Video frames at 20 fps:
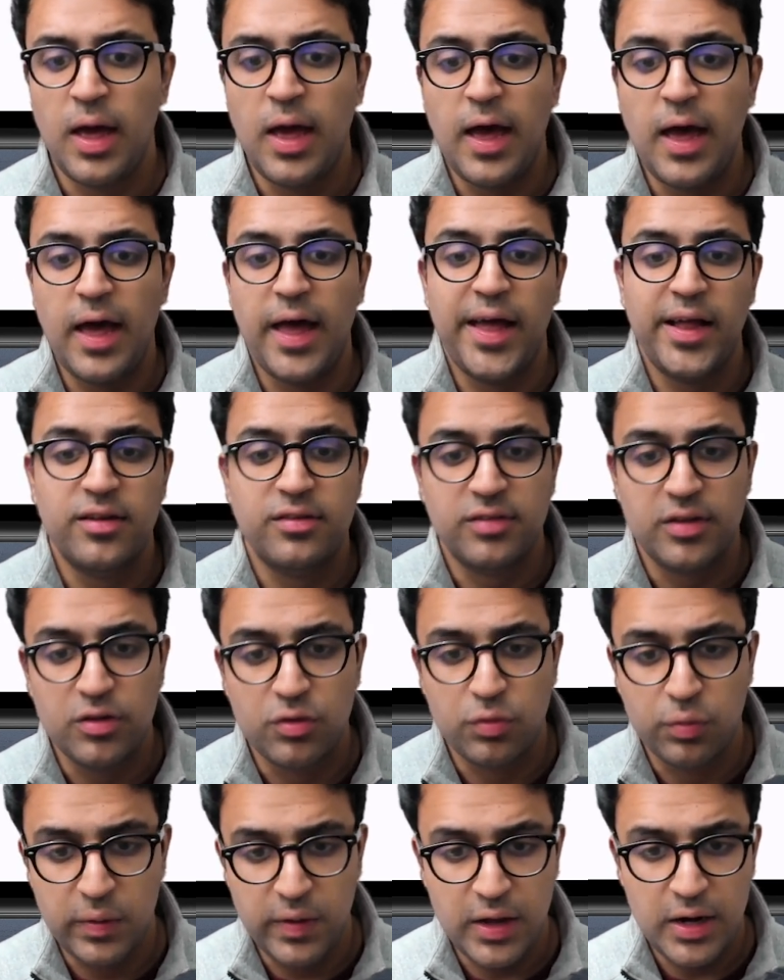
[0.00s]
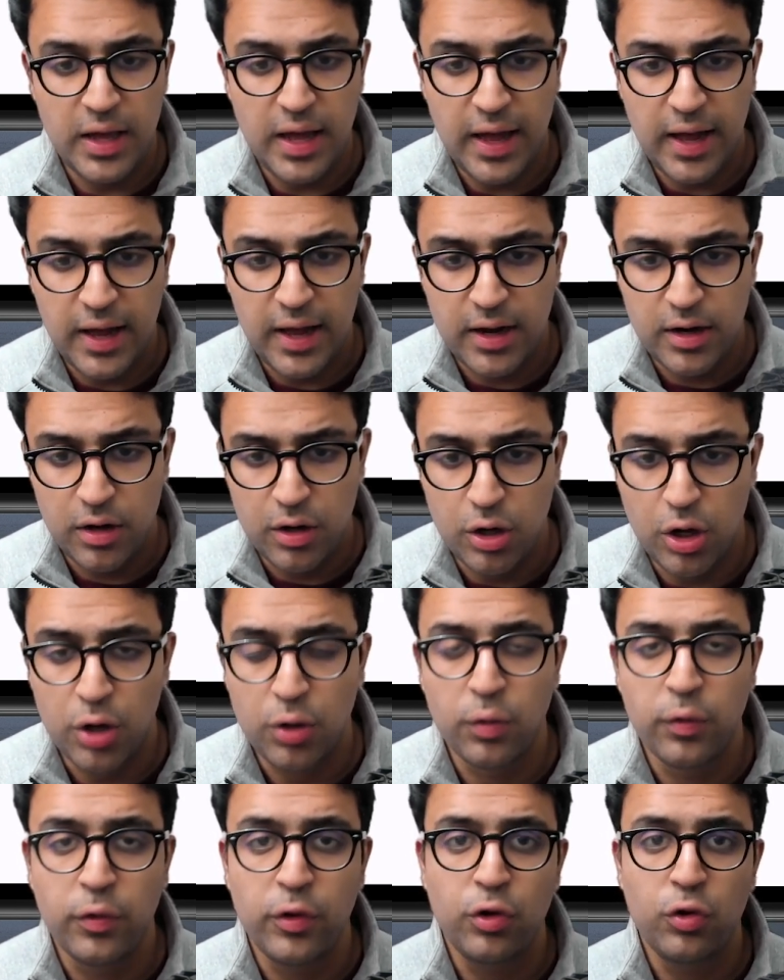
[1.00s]
And since within add, not
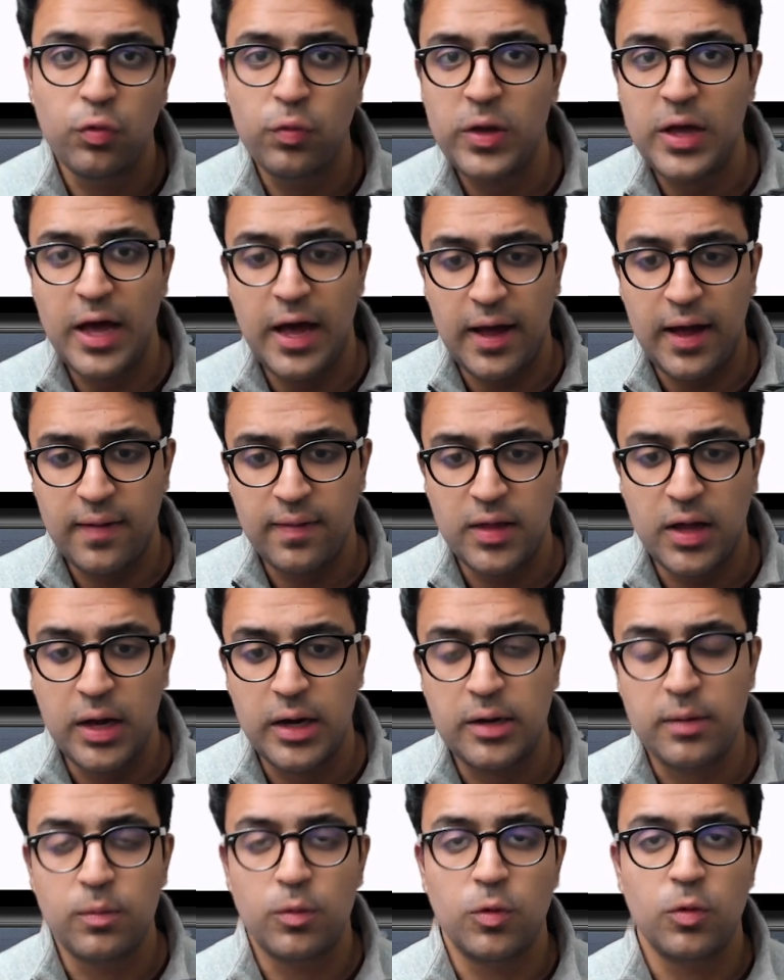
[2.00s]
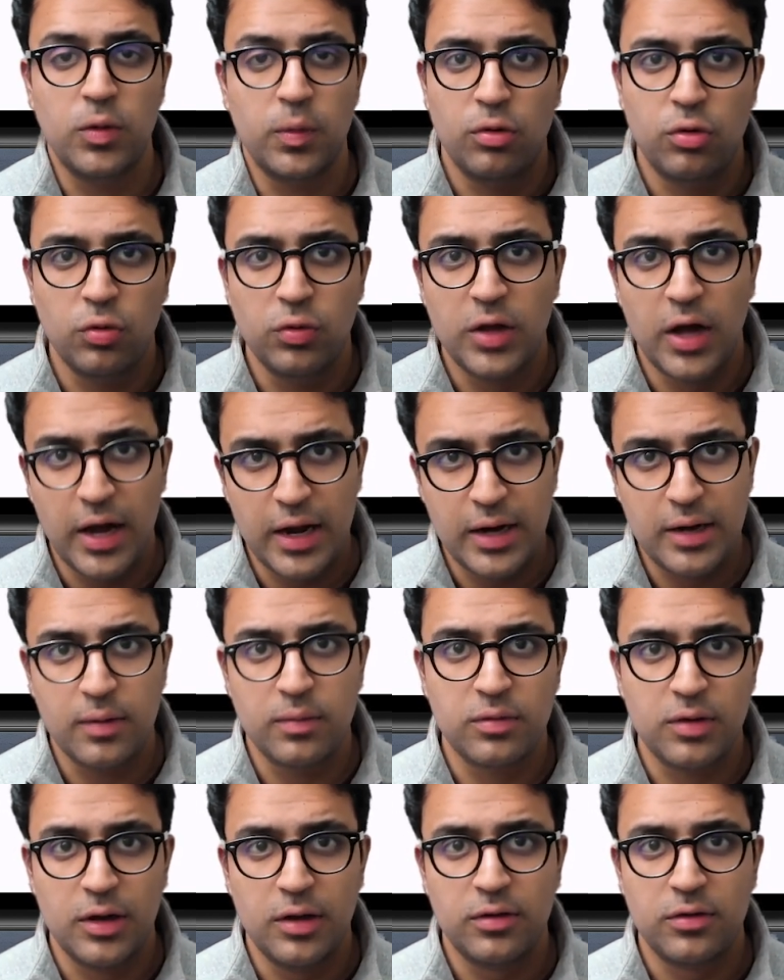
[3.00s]
only do we add the item to the
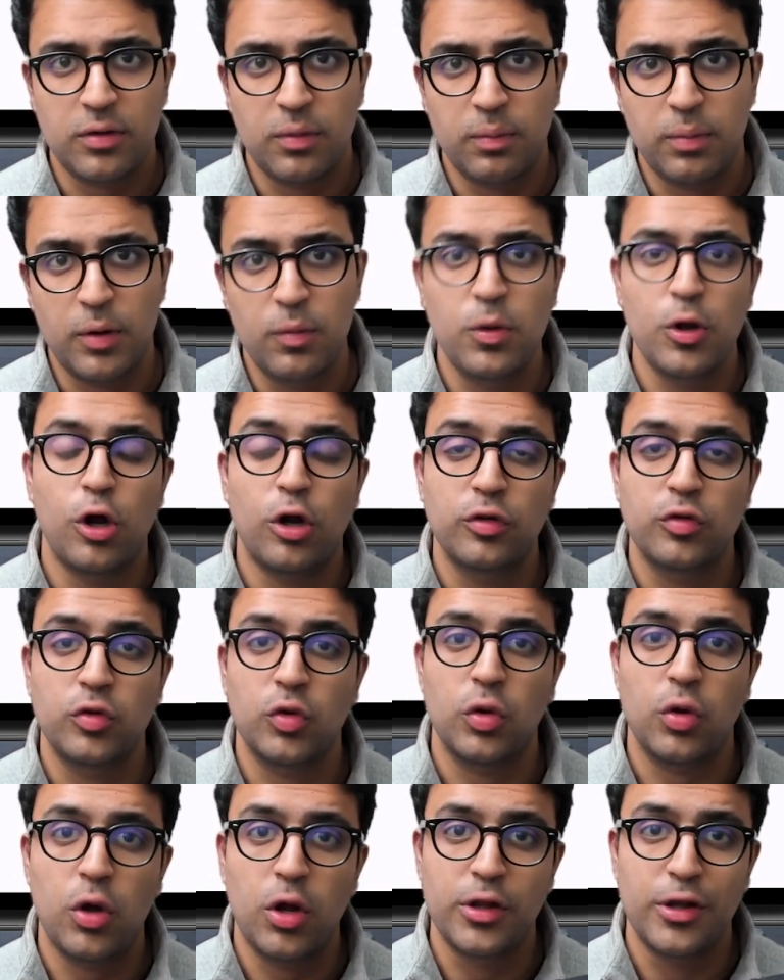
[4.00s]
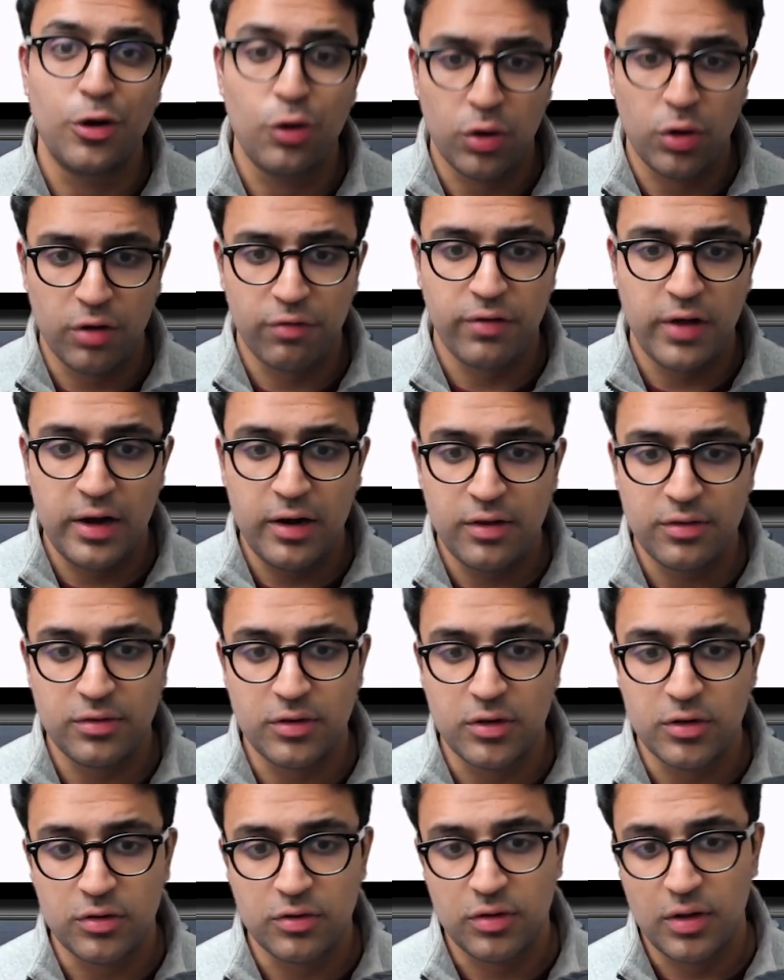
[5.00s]
items list, but we also call the notify
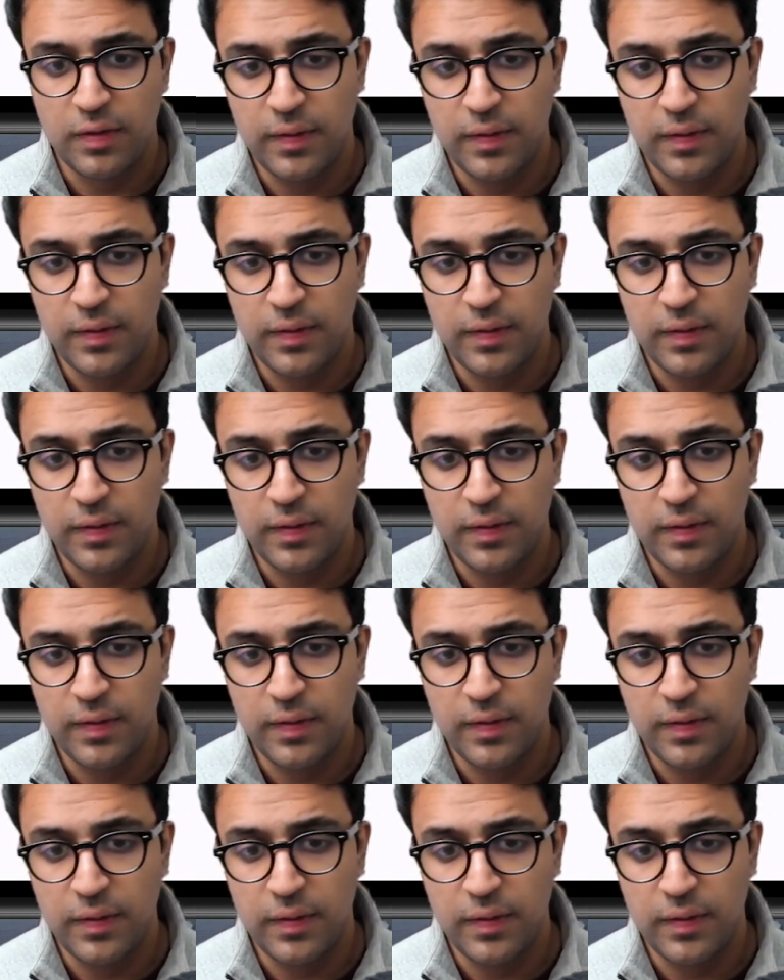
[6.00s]
listeners,